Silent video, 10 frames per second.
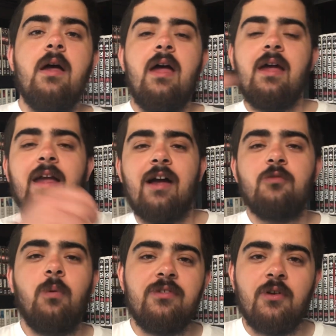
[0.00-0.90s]
Hey
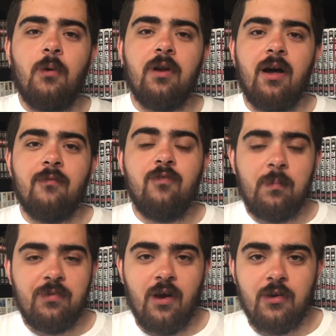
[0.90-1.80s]
guys, what's going on?
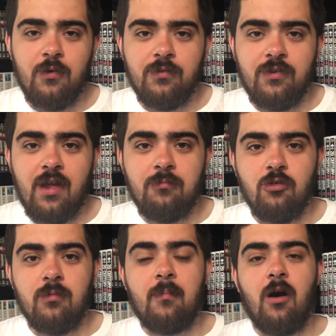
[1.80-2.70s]
Flipataku, and today I'm
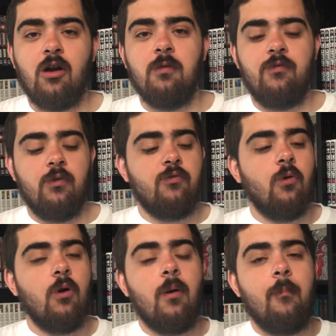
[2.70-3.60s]
doing my manga review
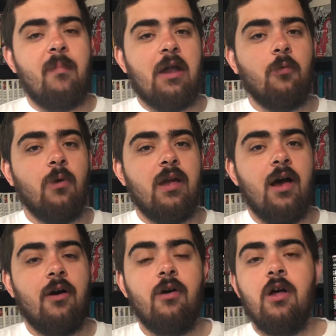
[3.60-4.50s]
for Battle
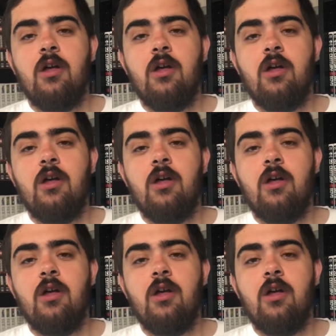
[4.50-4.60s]
Royale.